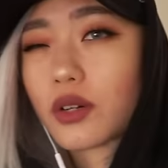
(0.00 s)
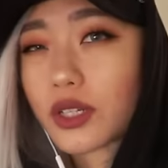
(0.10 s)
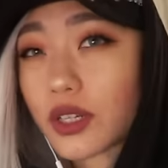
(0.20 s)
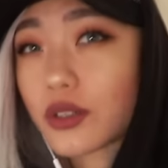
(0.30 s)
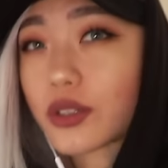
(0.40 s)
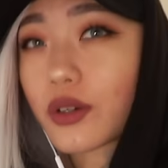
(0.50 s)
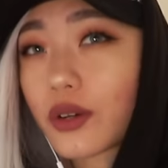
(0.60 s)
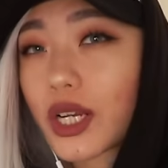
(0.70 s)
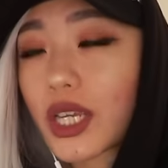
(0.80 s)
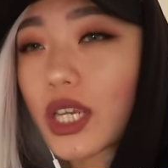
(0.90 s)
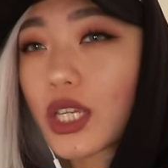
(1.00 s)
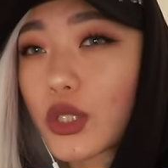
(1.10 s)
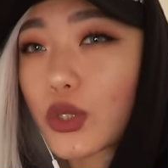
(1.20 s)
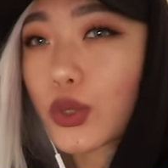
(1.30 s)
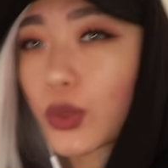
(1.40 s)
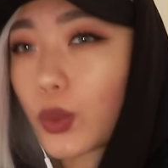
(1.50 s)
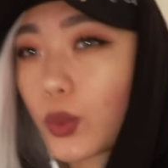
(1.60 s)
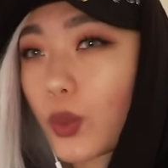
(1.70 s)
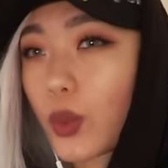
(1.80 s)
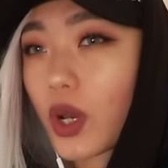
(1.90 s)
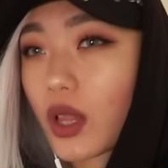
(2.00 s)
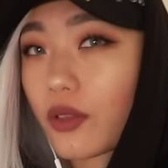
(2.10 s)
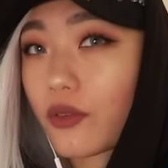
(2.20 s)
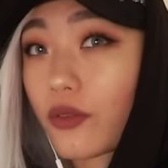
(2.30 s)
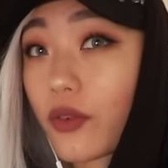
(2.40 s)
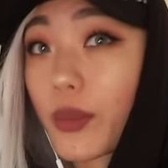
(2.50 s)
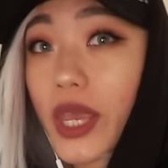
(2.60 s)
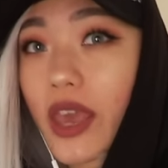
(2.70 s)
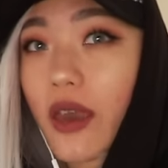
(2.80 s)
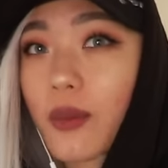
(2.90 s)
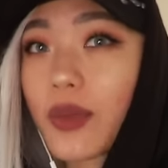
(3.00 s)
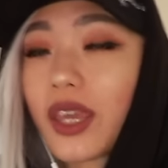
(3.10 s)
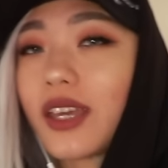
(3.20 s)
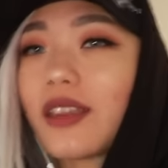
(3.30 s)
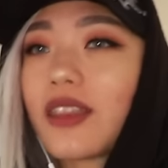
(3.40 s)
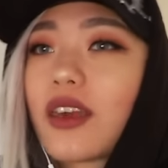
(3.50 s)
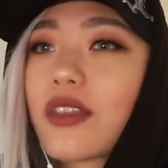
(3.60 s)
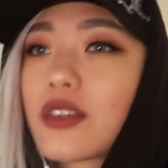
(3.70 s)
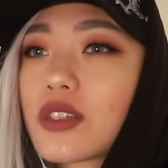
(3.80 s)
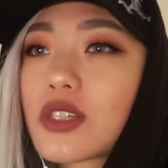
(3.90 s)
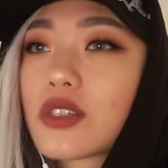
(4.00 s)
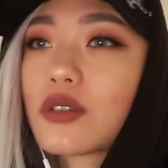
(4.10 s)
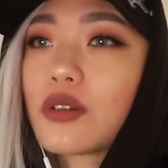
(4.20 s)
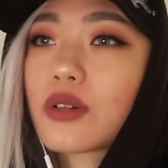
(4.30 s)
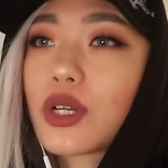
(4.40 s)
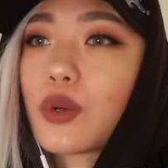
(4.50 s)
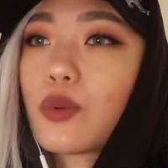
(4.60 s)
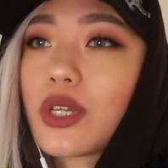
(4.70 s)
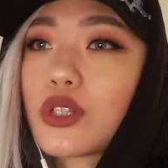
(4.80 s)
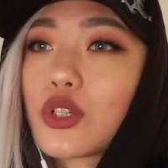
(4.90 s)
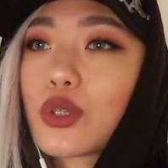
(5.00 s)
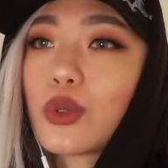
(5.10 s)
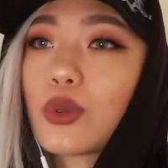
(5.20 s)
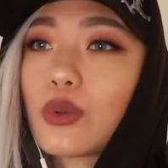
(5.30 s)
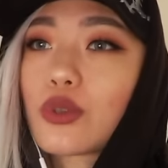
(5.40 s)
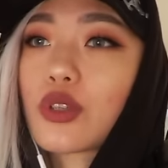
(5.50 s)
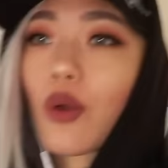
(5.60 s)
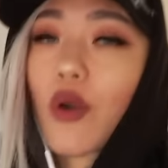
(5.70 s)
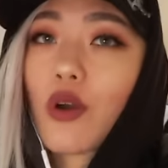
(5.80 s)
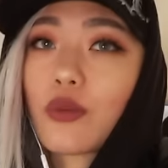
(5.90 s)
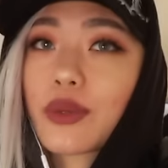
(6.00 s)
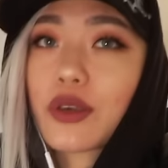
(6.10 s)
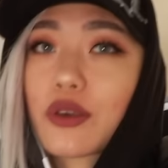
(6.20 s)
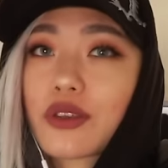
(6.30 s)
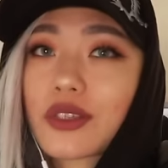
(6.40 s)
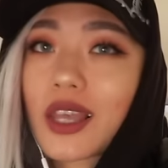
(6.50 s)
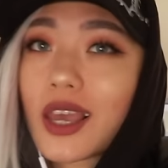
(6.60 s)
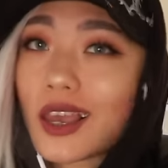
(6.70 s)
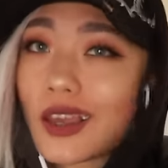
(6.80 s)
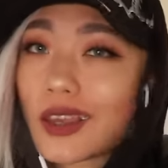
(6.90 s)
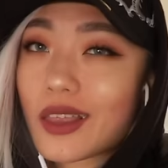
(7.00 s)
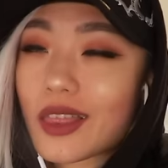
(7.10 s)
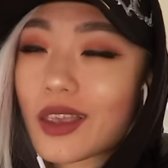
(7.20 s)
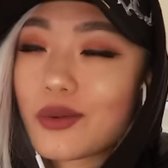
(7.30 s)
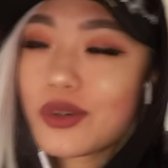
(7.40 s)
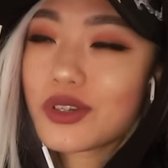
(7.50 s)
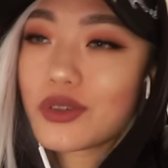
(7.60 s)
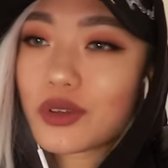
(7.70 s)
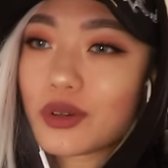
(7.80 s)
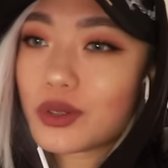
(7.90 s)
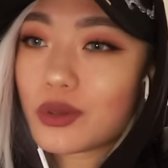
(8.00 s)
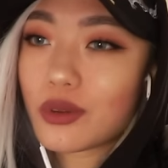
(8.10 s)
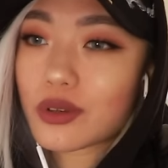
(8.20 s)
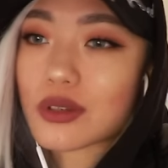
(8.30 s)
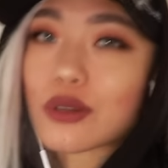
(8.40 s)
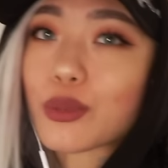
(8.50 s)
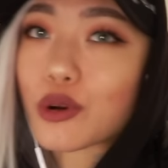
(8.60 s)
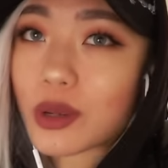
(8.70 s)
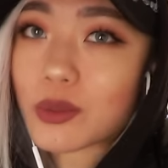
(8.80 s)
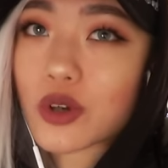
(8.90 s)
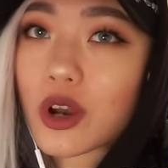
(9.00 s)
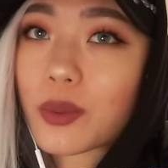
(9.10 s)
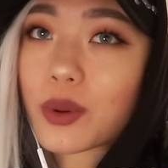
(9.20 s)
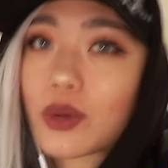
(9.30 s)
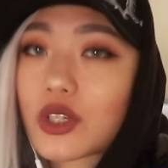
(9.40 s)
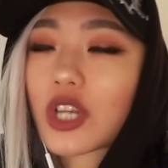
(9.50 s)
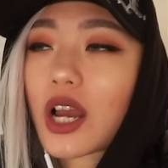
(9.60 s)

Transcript: Right now it's already 12 p.m. and the others already went to Soho because they want to go to the Supreme drop, which